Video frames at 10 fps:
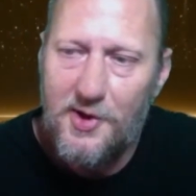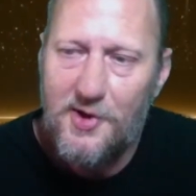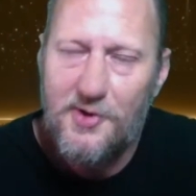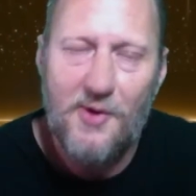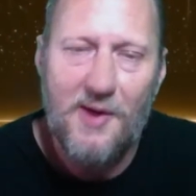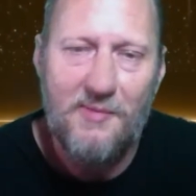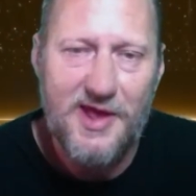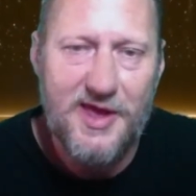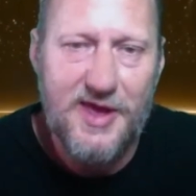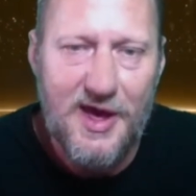you want me to
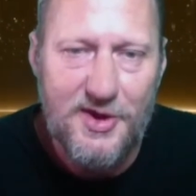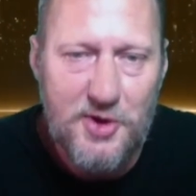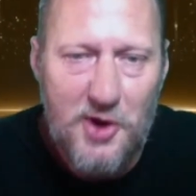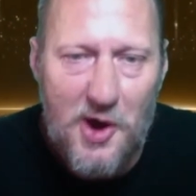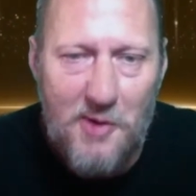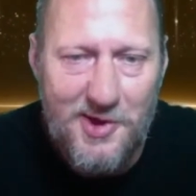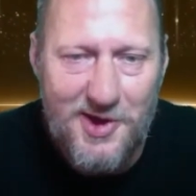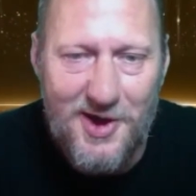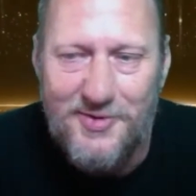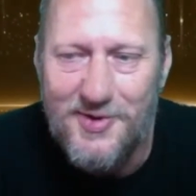guess? You know how many
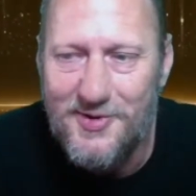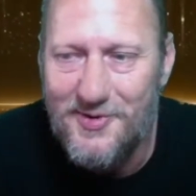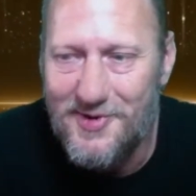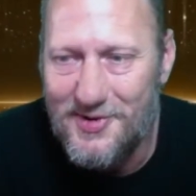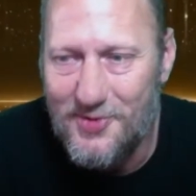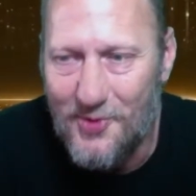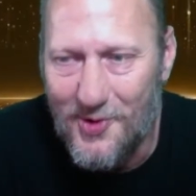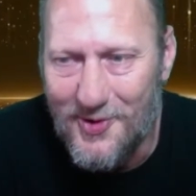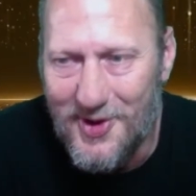countries are in this world?